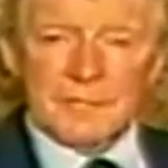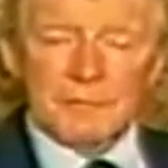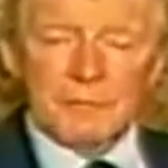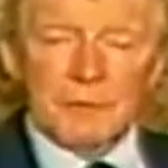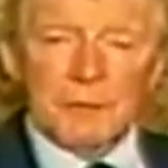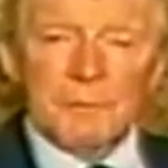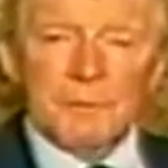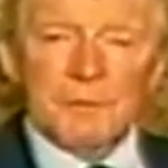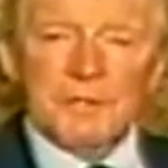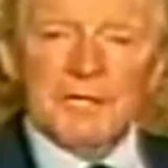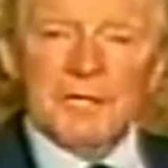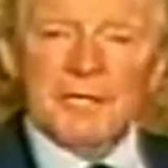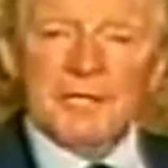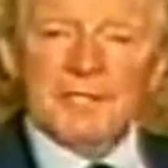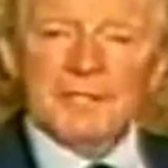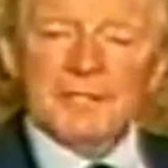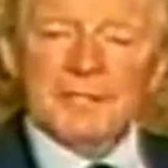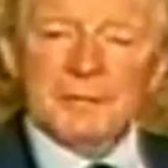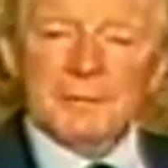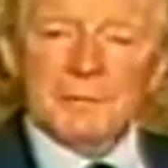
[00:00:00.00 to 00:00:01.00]
If we put that
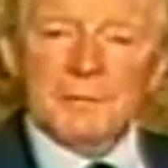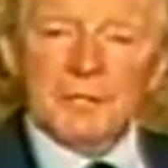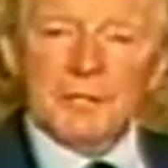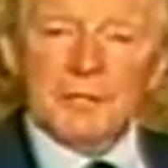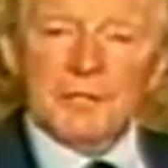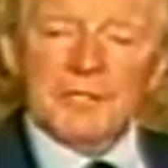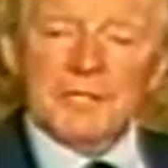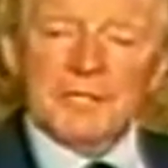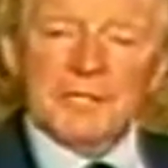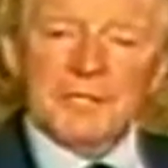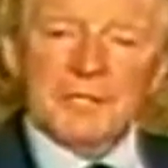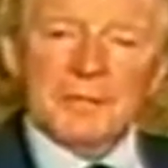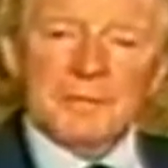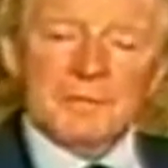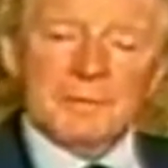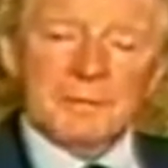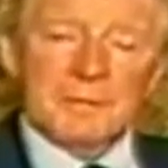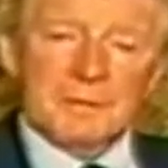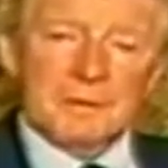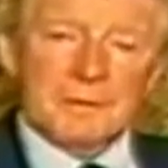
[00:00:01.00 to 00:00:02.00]
into the modern
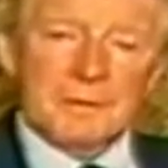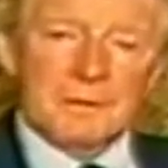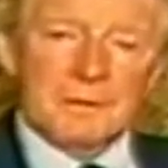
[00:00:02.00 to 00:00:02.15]
idiom